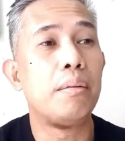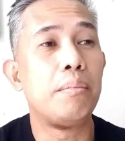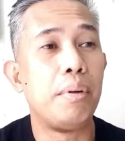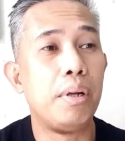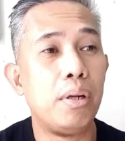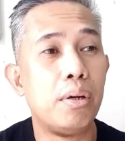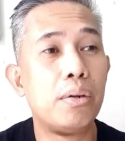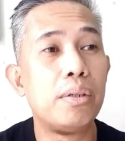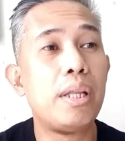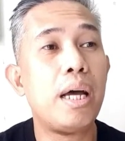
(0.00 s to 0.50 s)

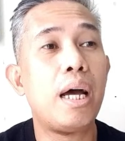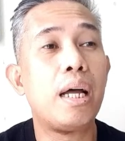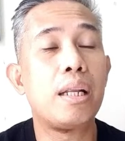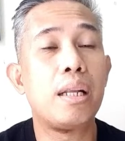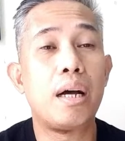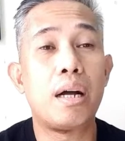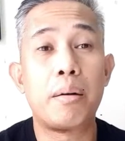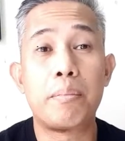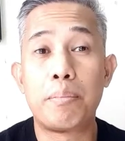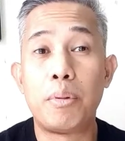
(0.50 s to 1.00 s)
Below
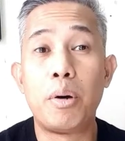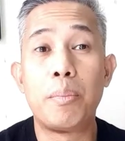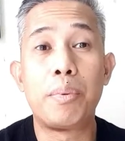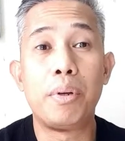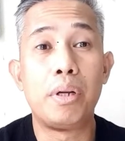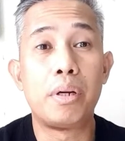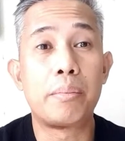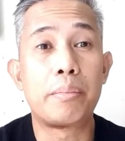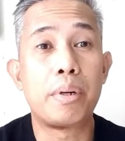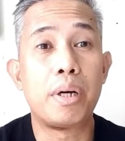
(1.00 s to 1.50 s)
that are
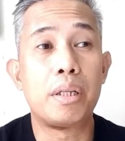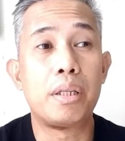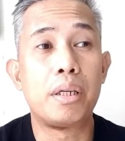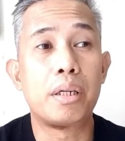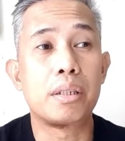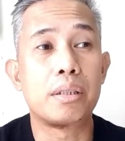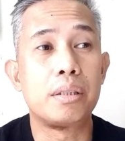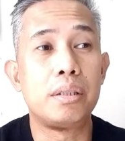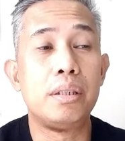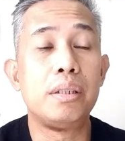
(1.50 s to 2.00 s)
popular
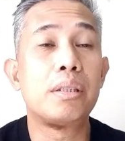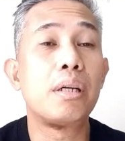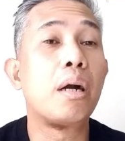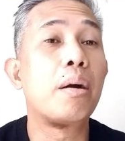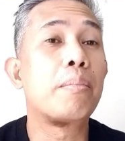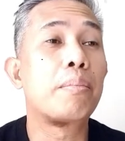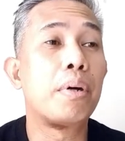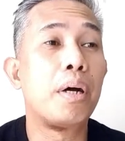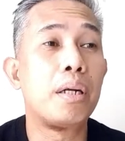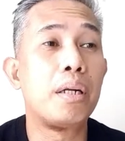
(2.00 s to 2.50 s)
products. These
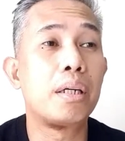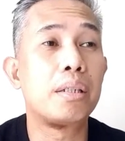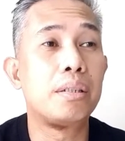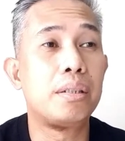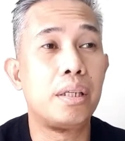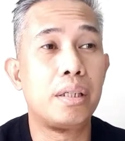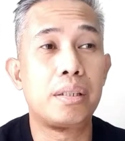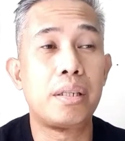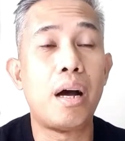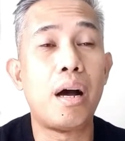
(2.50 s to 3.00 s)
are products
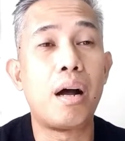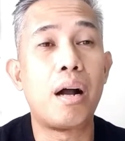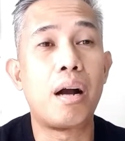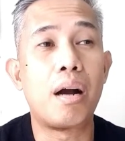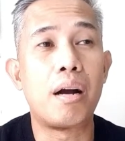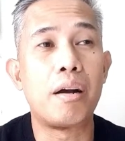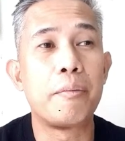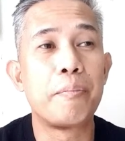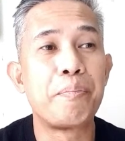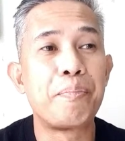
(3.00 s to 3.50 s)
that
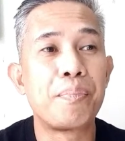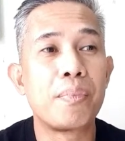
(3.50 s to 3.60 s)
are,